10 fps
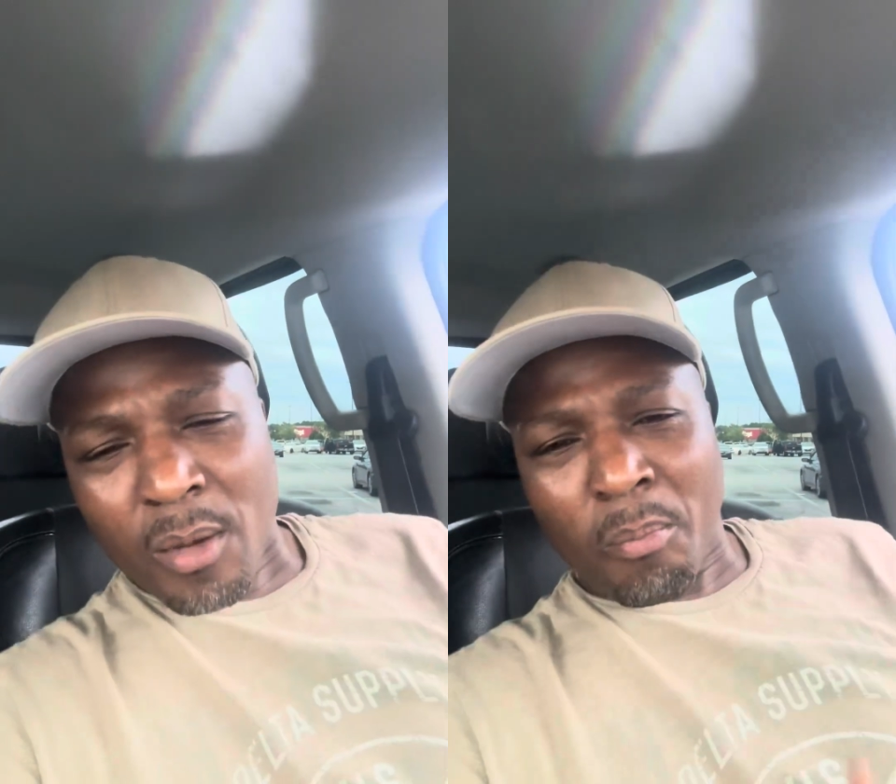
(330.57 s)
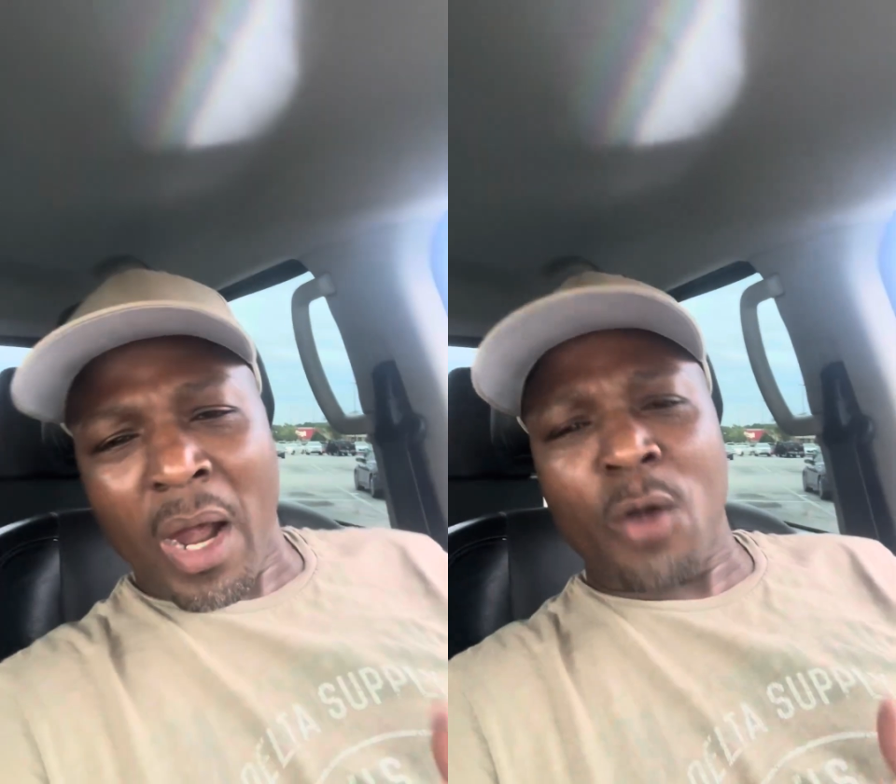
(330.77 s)

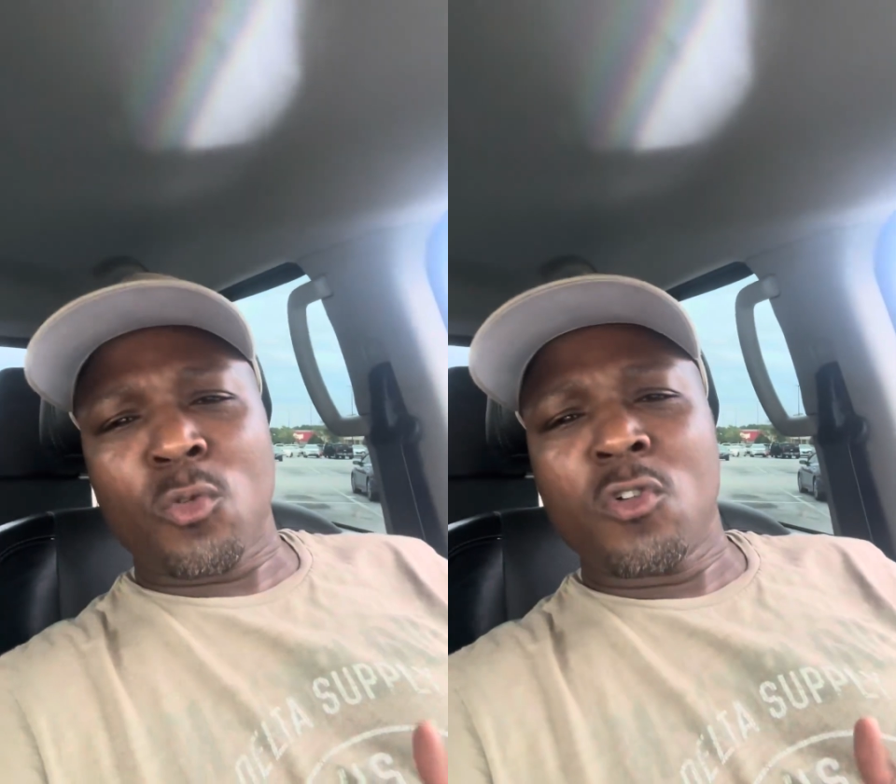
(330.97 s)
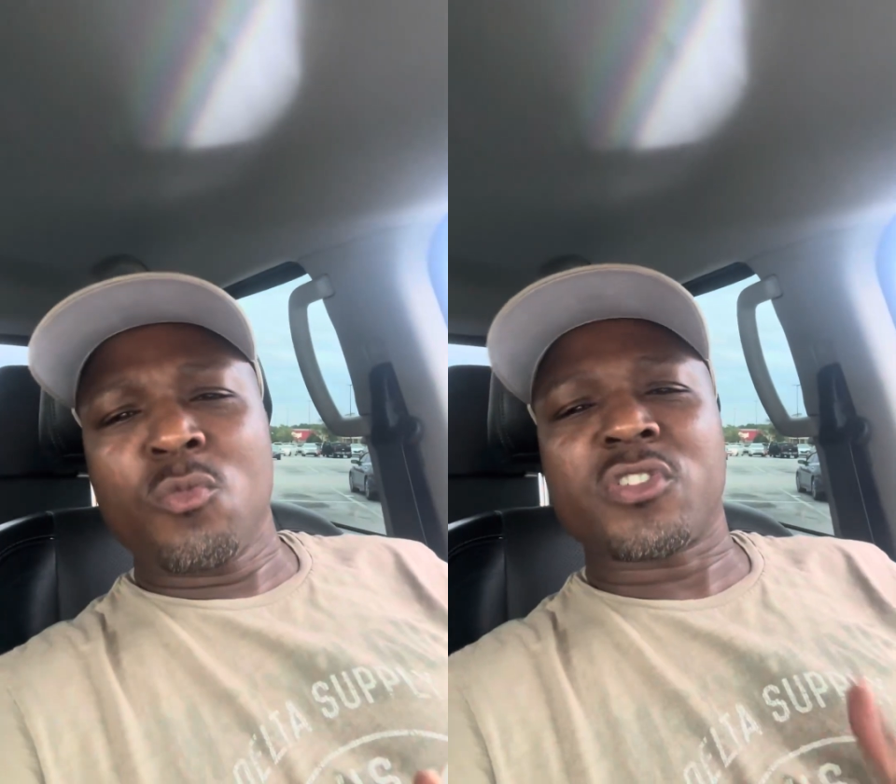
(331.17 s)
My
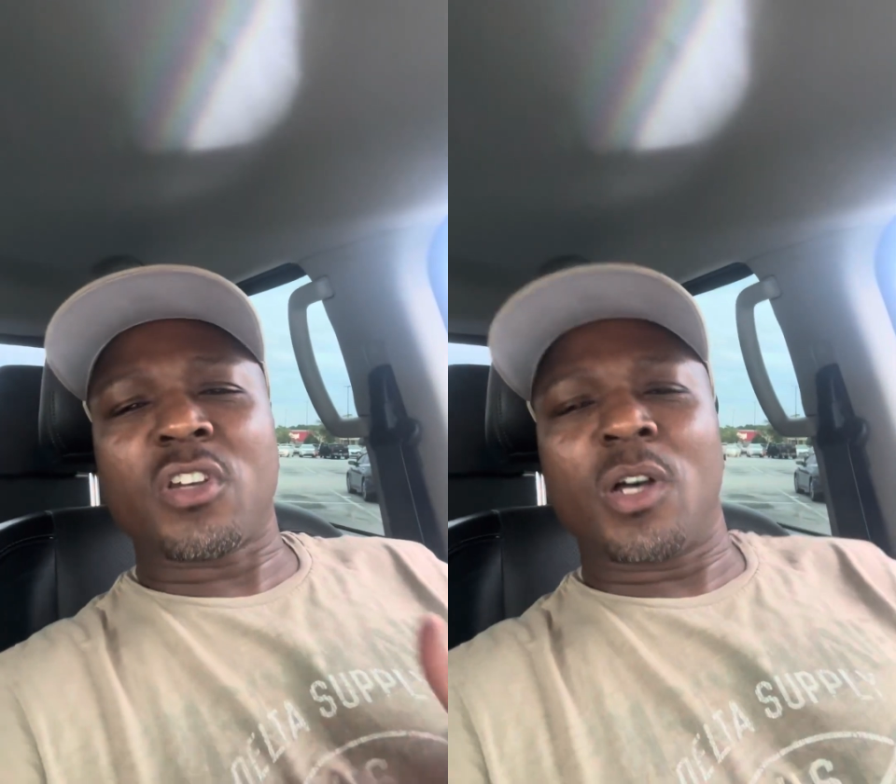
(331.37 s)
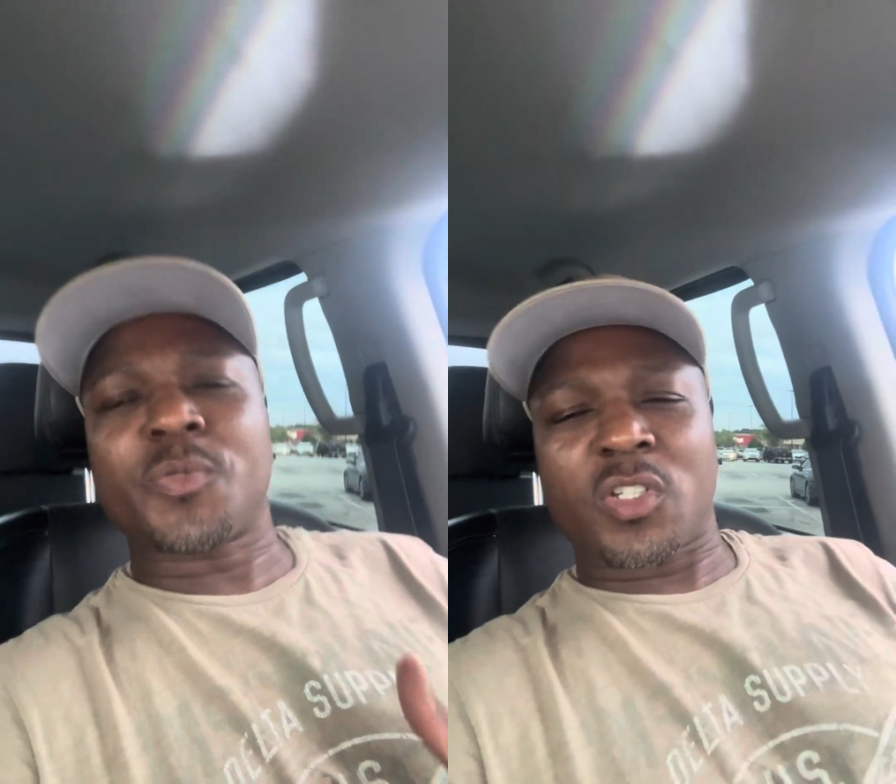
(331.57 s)
room was
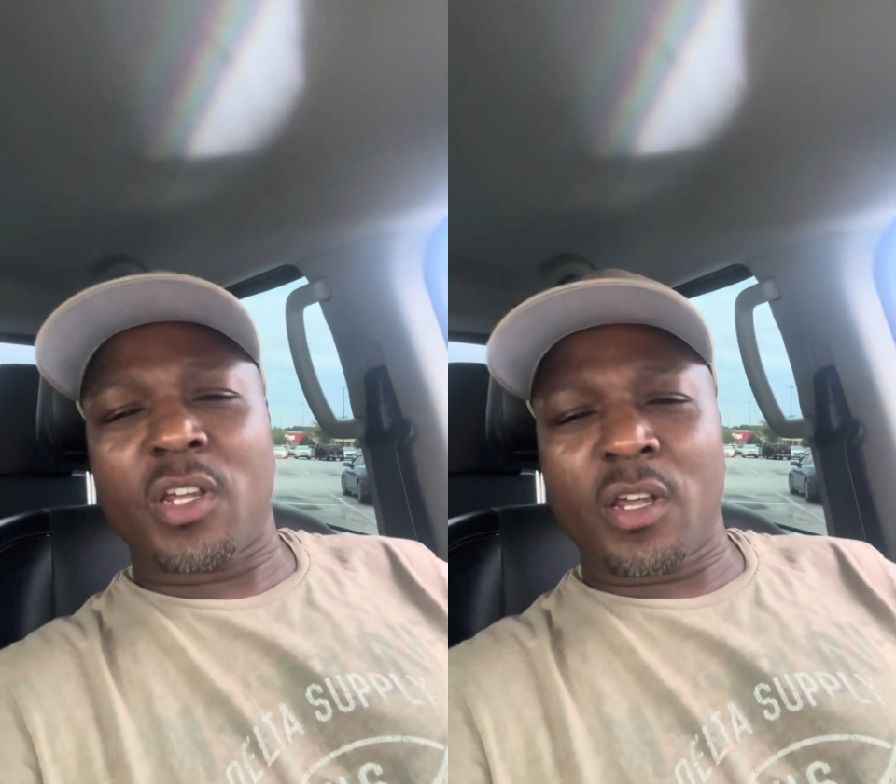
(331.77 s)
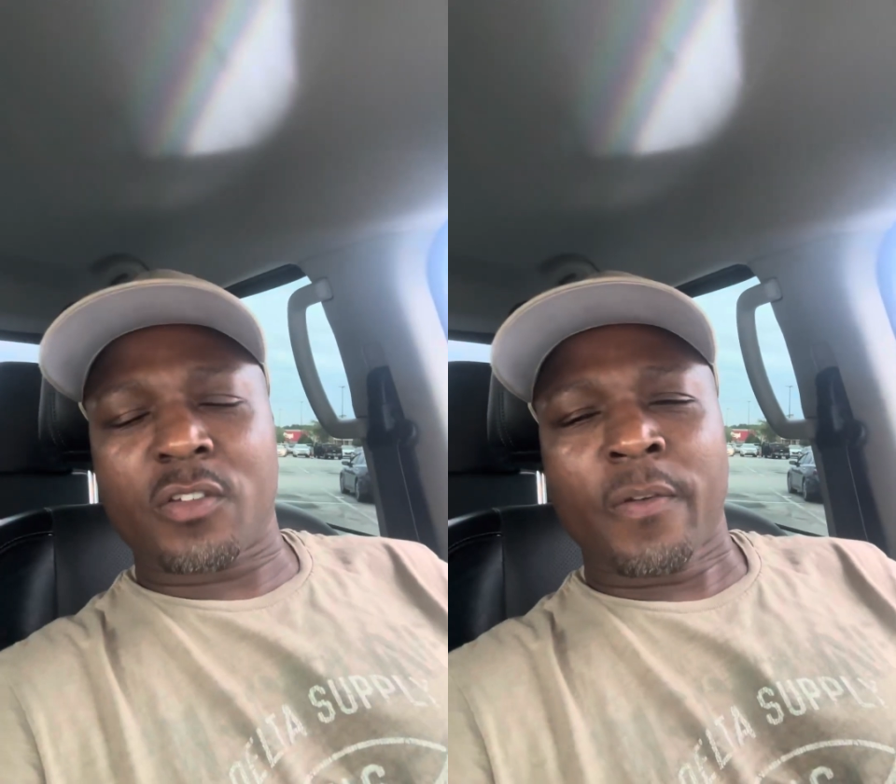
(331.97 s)

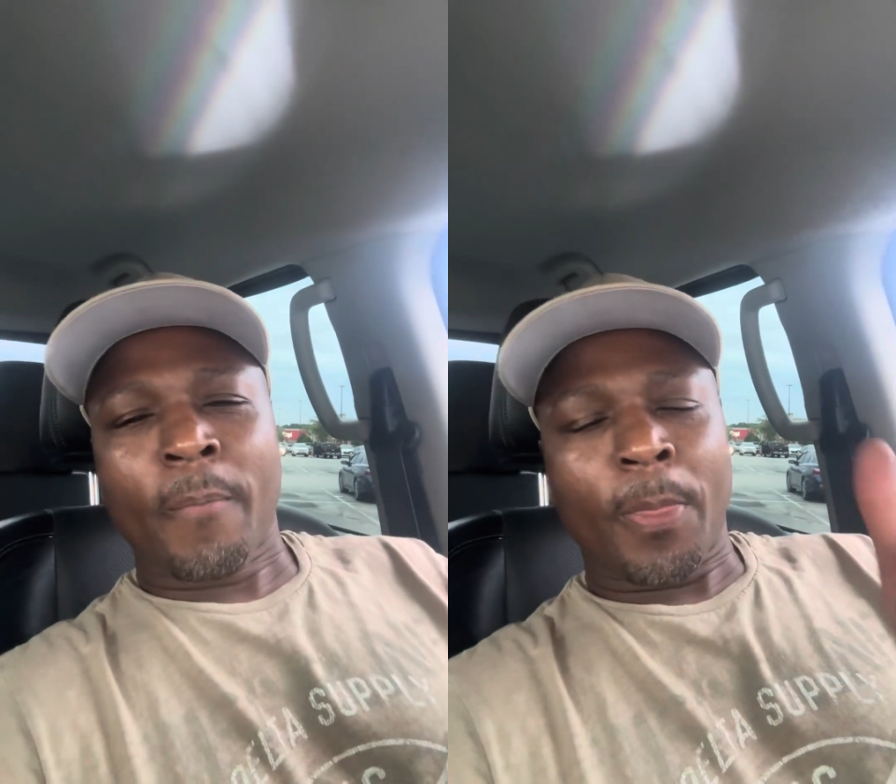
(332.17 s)
upstairs.